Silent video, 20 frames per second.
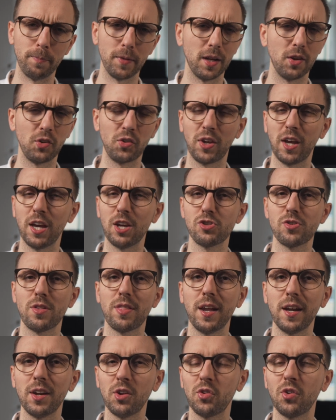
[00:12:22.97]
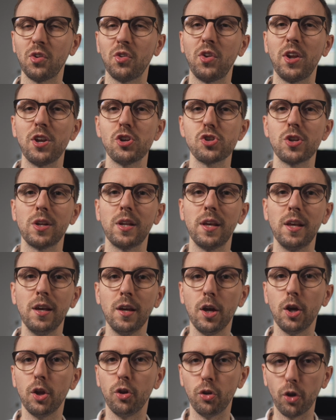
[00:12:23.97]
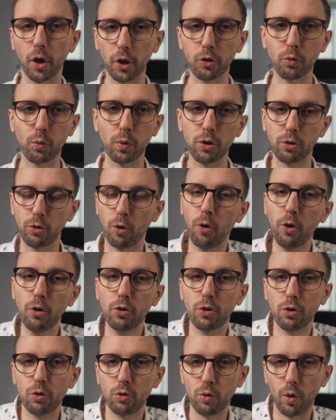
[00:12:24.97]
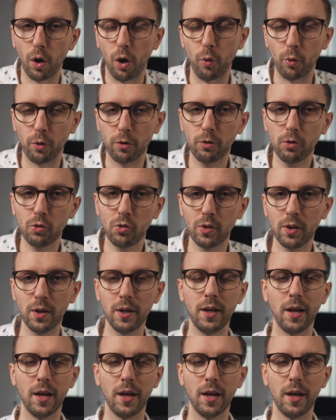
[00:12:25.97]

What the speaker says: It is cash that is essentially not returned to owners.